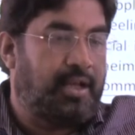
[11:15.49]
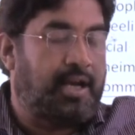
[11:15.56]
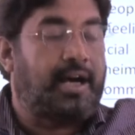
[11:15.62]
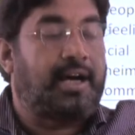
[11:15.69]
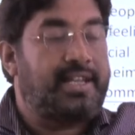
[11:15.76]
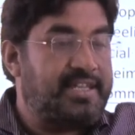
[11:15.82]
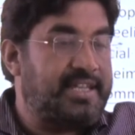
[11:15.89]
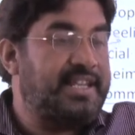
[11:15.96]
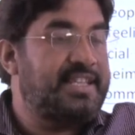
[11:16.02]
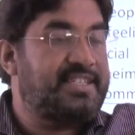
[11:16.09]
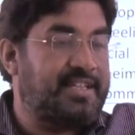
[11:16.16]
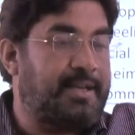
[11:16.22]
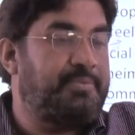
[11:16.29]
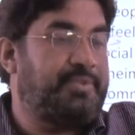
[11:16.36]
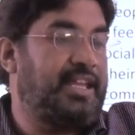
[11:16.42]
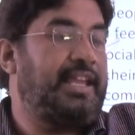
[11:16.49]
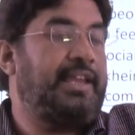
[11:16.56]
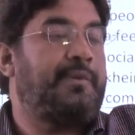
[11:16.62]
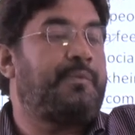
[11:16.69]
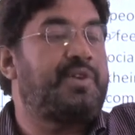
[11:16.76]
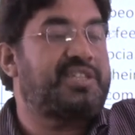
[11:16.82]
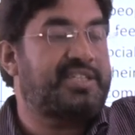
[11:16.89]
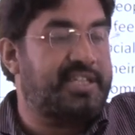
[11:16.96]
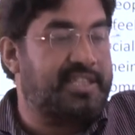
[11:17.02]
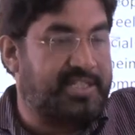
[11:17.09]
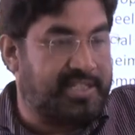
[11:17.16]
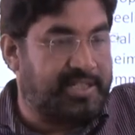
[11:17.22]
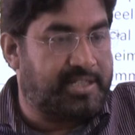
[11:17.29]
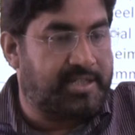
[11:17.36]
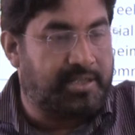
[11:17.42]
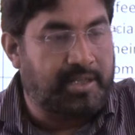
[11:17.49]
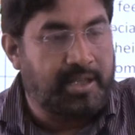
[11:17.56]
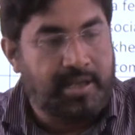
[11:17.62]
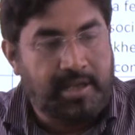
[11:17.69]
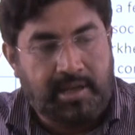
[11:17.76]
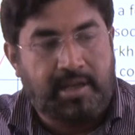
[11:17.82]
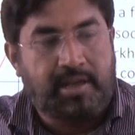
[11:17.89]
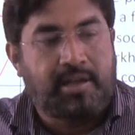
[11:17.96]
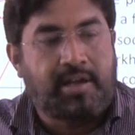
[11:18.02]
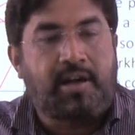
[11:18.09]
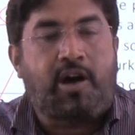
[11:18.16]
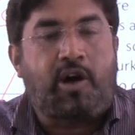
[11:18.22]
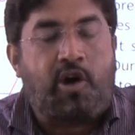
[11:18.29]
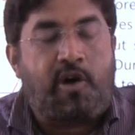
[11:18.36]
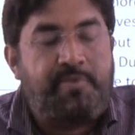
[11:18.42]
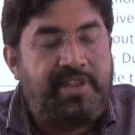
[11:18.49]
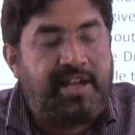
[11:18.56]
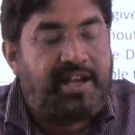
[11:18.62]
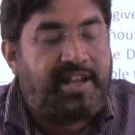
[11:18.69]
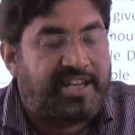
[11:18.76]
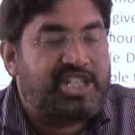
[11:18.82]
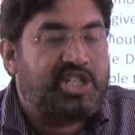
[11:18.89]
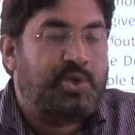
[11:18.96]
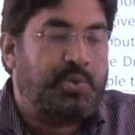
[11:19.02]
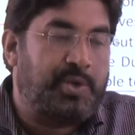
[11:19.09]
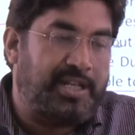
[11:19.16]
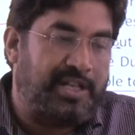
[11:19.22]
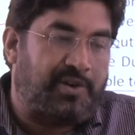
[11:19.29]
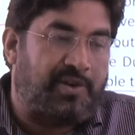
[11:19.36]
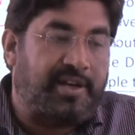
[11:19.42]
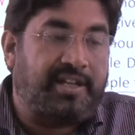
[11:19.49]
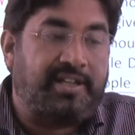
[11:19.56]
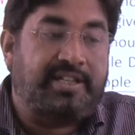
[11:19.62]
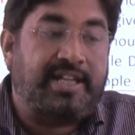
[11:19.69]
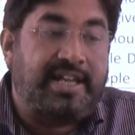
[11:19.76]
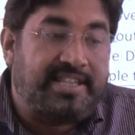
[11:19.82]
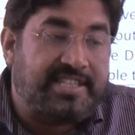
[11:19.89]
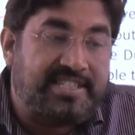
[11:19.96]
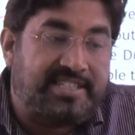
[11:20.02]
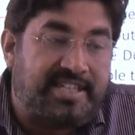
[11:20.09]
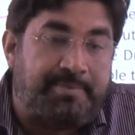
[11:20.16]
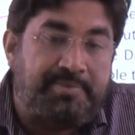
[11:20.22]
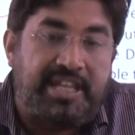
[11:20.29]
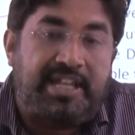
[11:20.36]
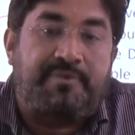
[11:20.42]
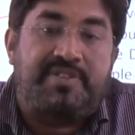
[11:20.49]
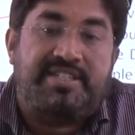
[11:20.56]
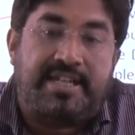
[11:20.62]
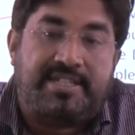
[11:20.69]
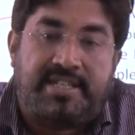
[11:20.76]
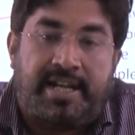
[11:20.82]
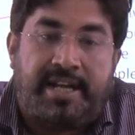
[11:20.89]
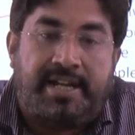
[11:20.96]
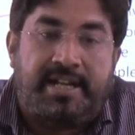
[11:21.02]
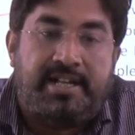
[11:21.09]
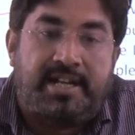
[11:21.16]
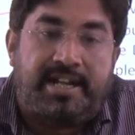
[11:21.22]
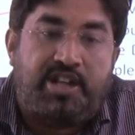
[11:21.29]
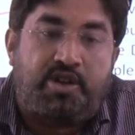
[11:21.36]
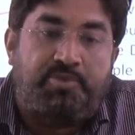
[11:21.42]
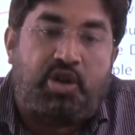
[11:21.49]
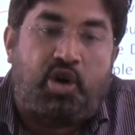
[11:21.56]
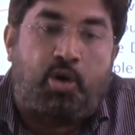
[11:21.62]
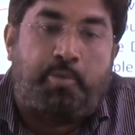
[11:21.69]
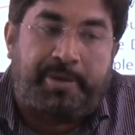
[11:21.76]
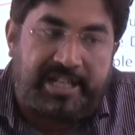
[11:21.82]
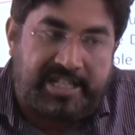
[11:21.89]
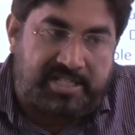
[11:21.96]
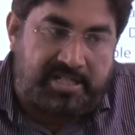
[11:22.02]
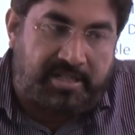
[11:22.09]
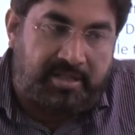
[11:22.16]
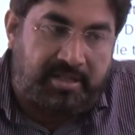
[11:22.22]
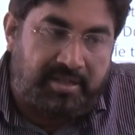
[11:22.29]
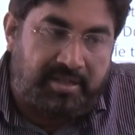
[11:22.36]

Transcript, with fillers: Harijan is something which is of the ritual order. Dalit is something which has an identity of the oppressed